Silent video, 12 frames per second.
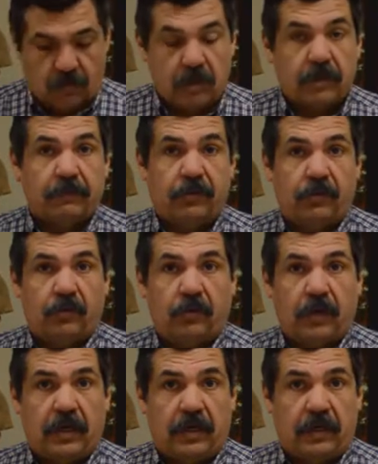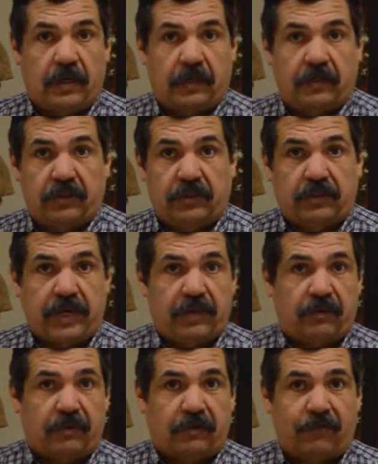welcome to uh,
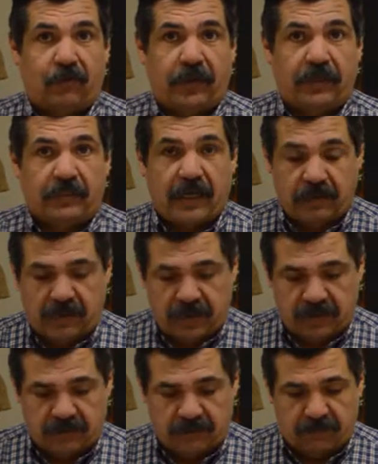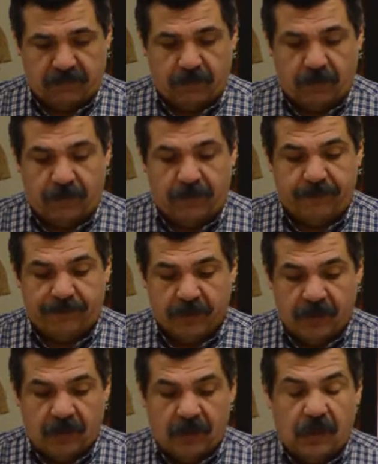January's 4-H County Agent Report.
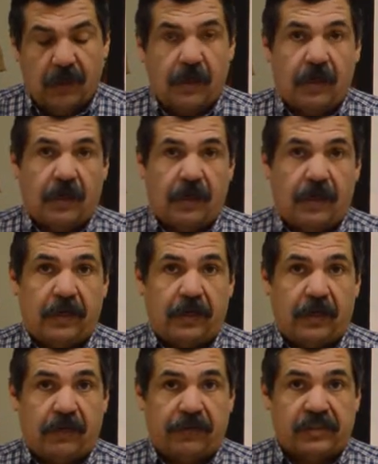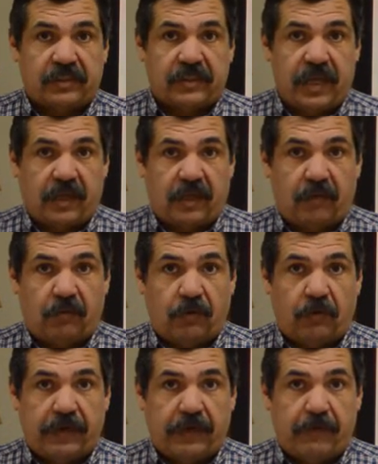Uh, on the 2nd,
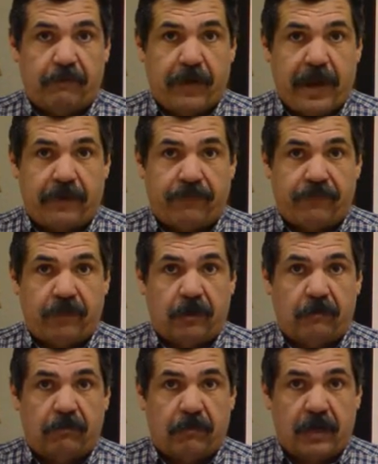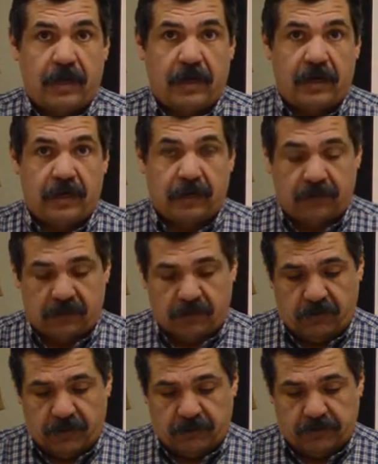when we get back from uh, the
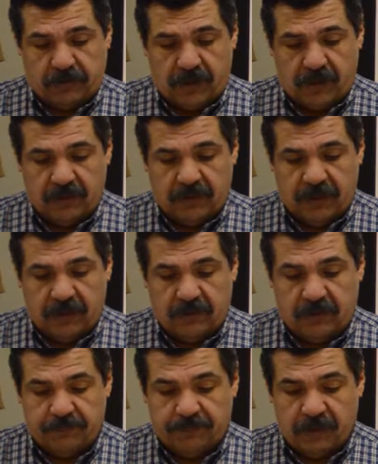Christmas holidays